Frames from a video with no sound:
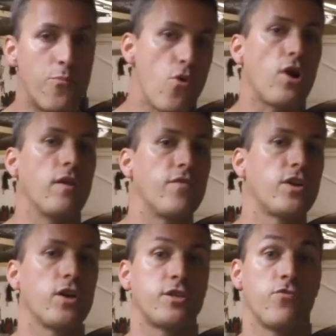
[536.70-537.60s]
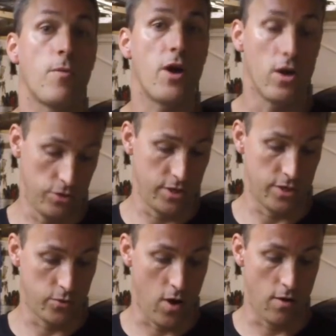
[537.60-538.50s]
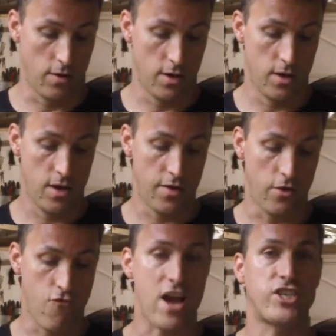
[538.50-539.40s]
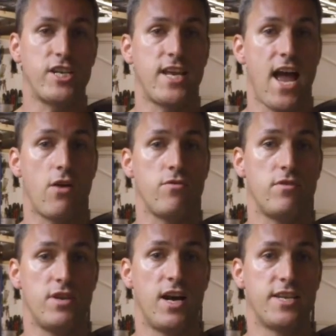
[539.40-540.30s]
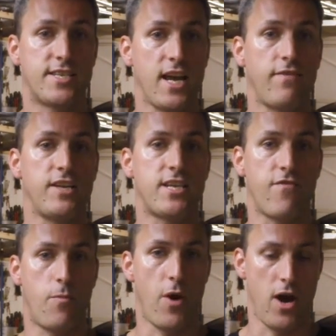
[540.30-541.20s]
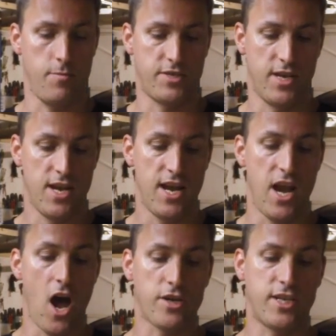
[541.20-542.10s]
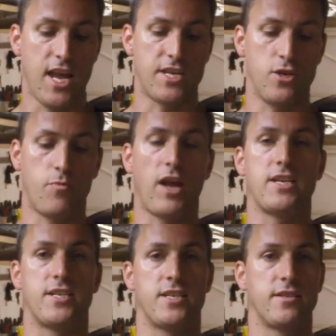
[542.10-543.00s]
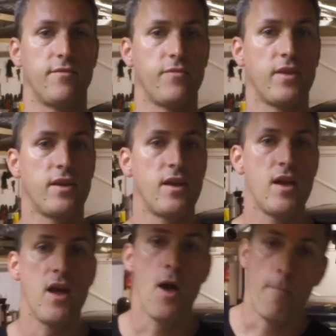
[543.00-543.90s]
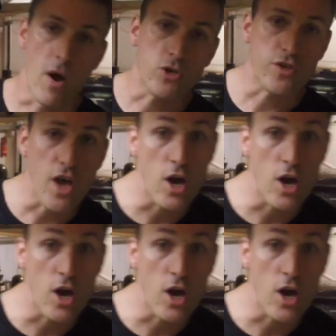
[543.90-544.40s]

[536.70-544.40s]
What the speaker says: brilliant for cutting rubber hoses as well. They ratchet down and safely sever pipes in hard to get to places. Most of the